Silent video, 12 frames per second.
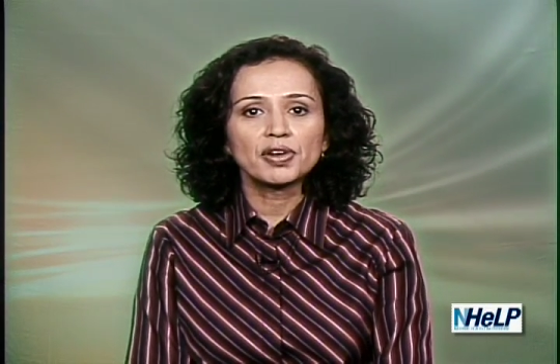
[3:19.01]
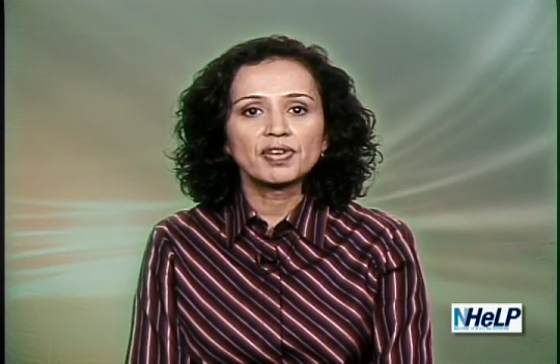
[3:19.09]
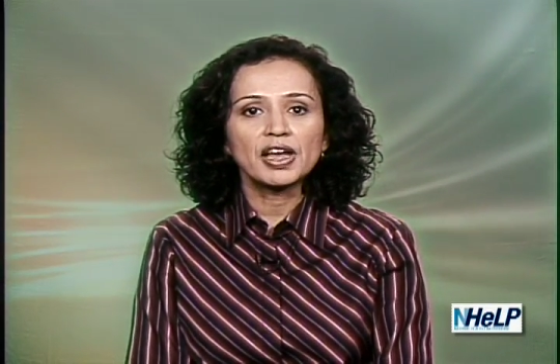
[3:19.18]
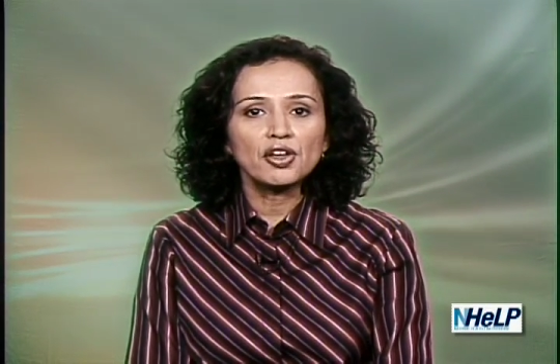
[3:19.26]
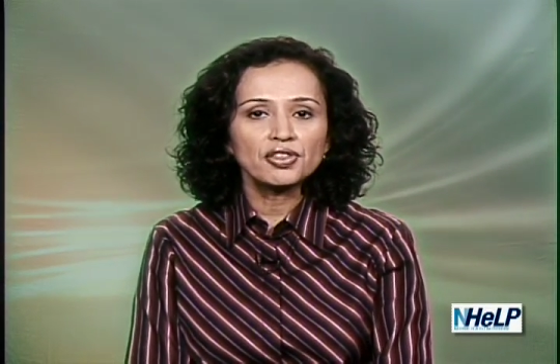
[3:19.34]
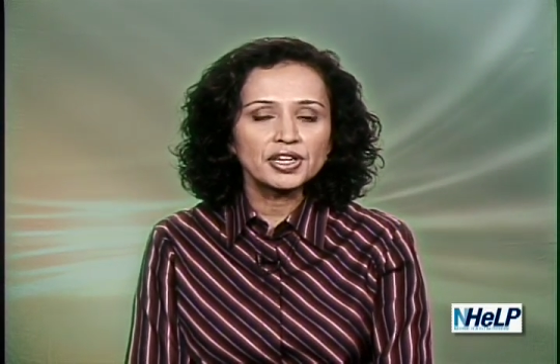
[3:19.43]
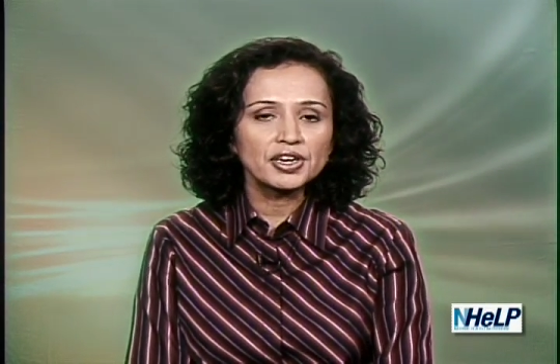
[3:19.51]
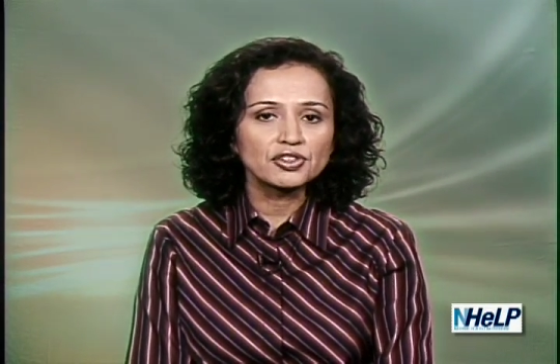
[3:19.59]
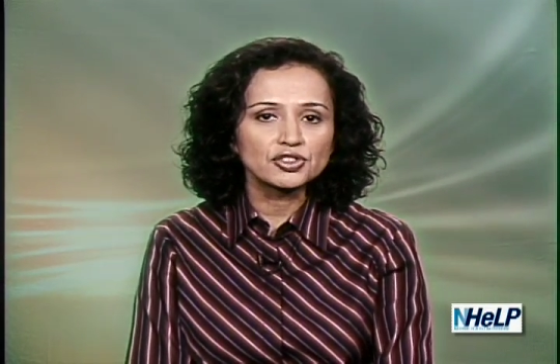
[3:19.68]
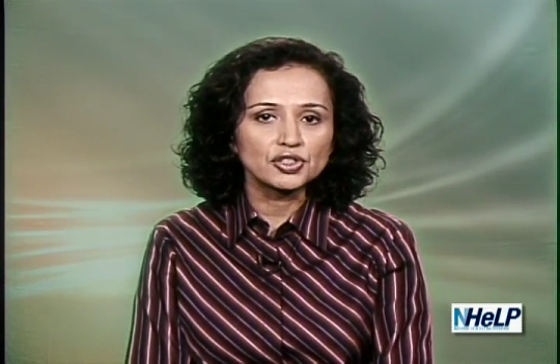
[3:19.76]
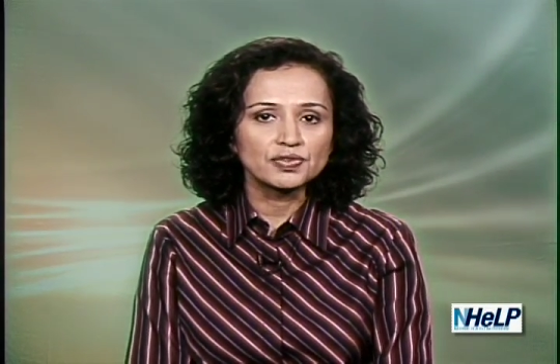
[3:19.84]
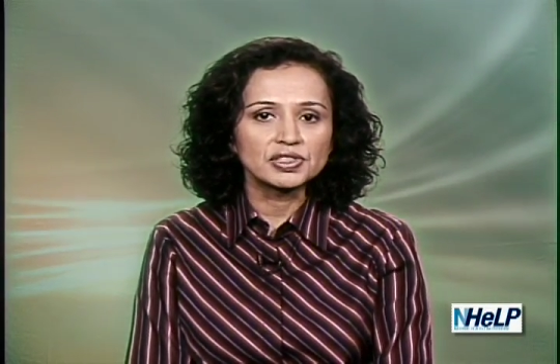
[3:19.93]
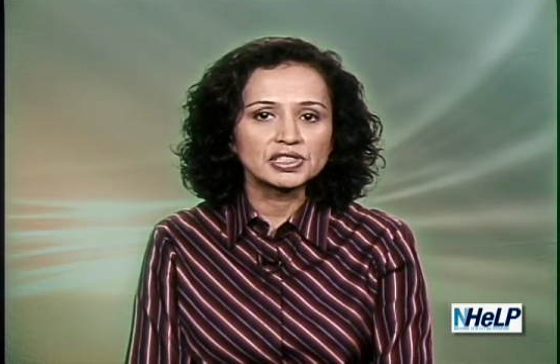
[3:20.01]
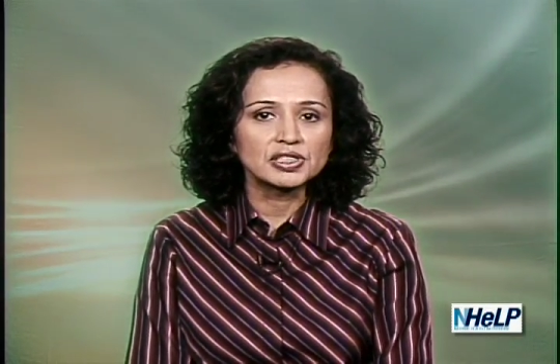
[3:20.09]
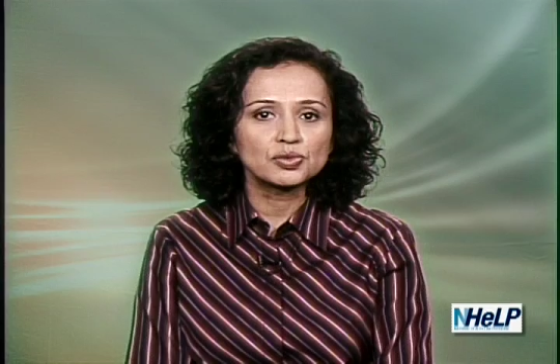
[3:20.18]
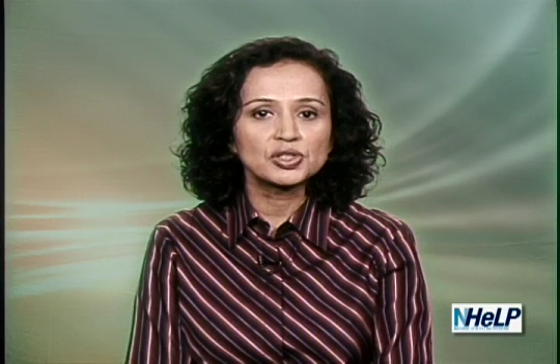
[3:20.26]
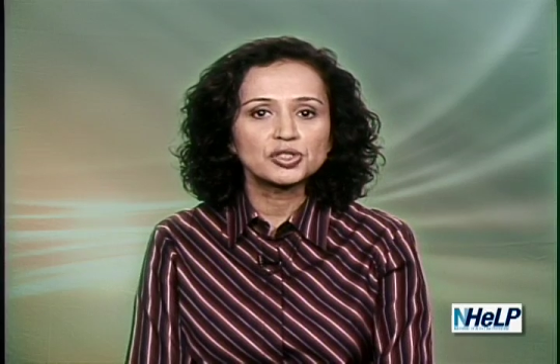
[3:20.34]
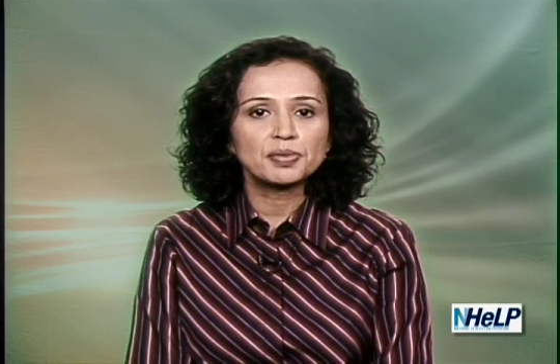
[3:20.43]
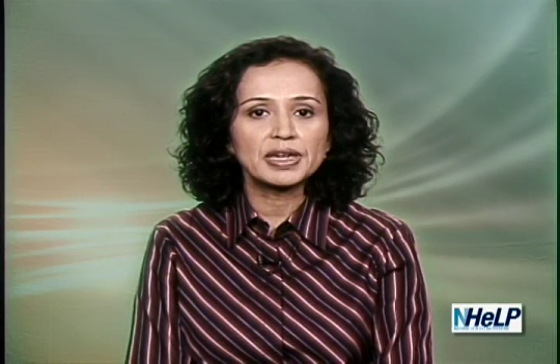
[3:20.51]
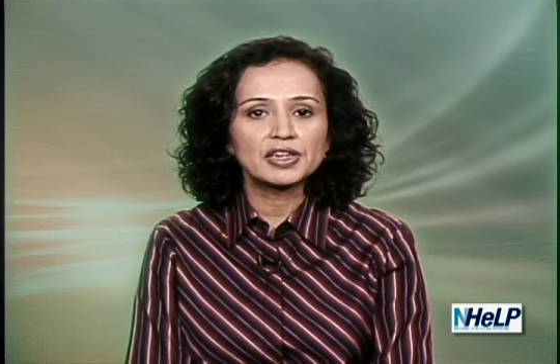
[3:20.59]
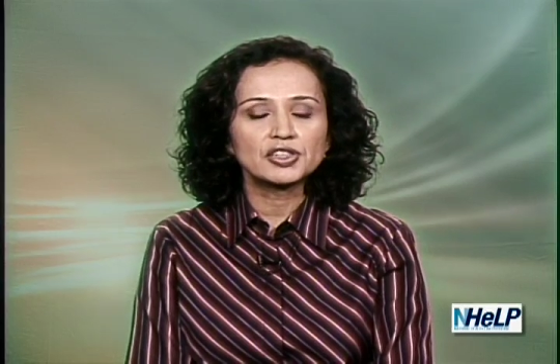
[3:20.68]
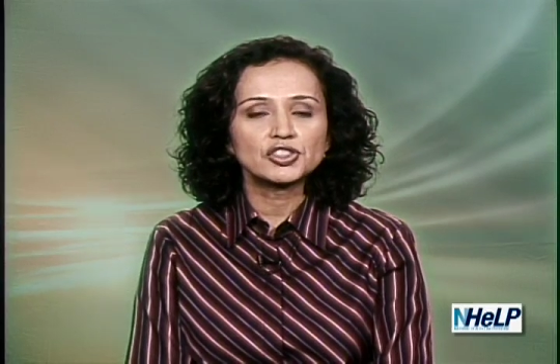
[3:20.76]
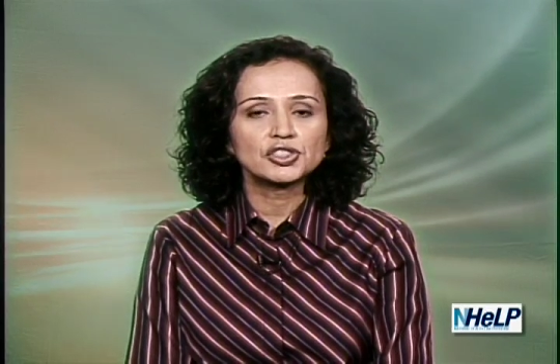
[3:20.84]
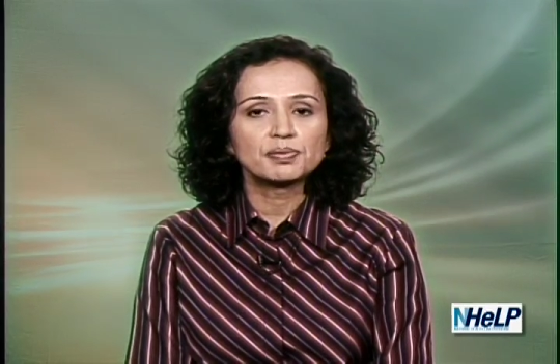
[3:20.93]
of Healthcare Services, which
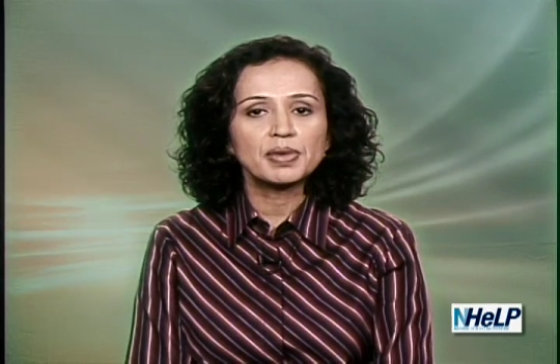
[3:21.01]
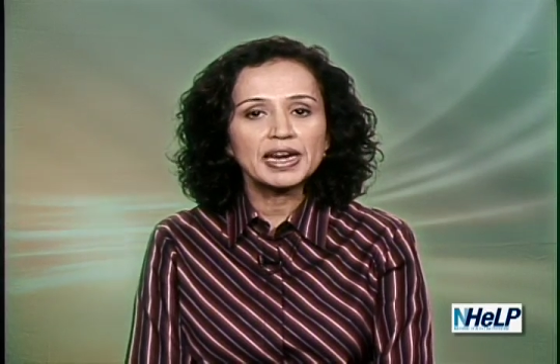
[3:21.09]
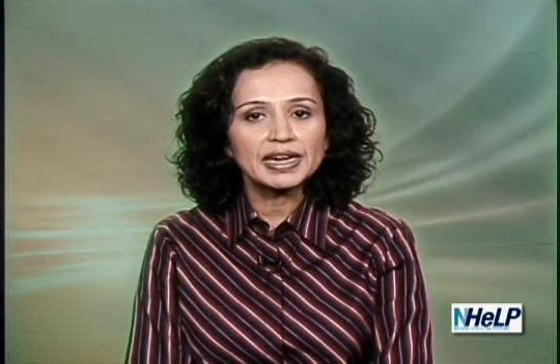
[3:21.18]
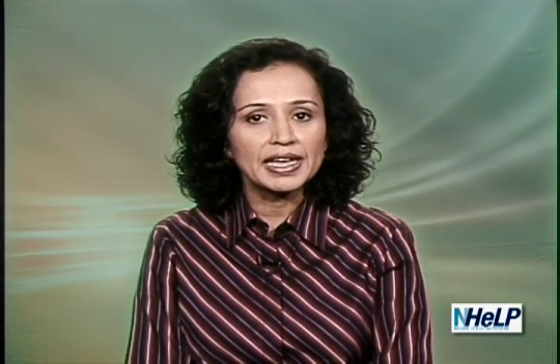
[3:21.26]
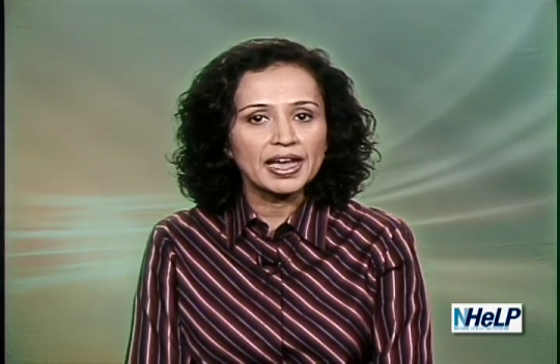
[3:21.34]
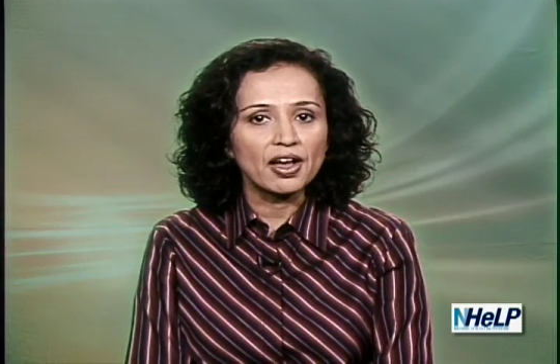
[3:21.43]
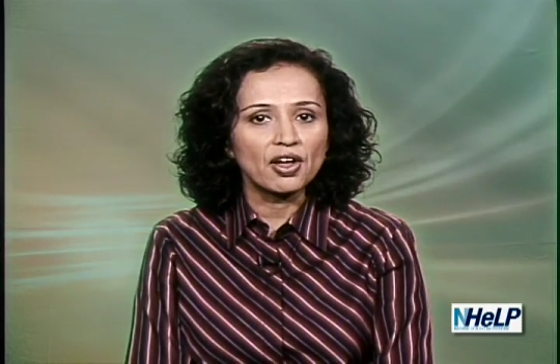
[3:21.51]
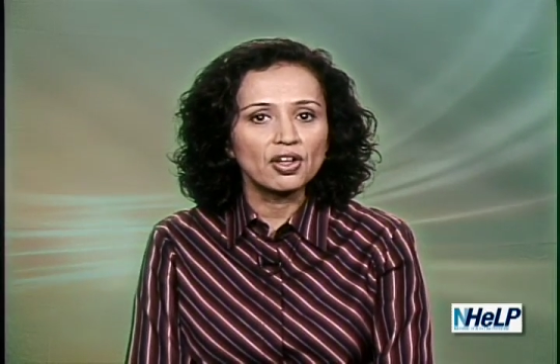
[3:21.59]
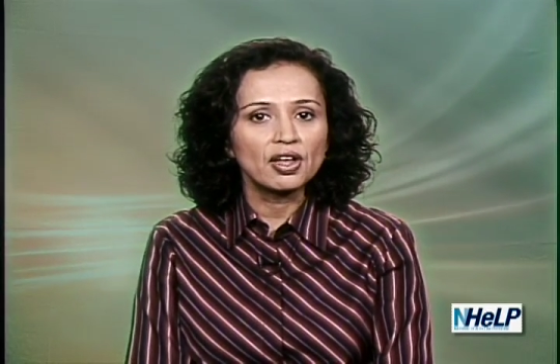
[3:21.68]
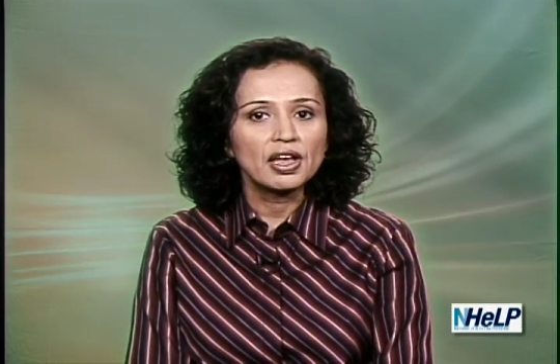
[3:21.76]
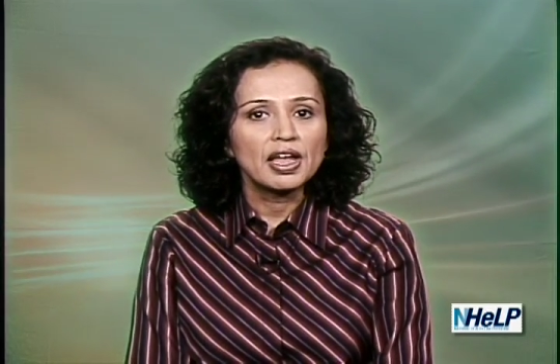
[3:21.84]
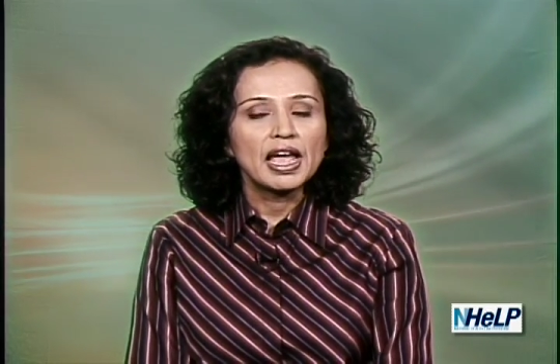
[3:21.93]
manages Medi-Cal,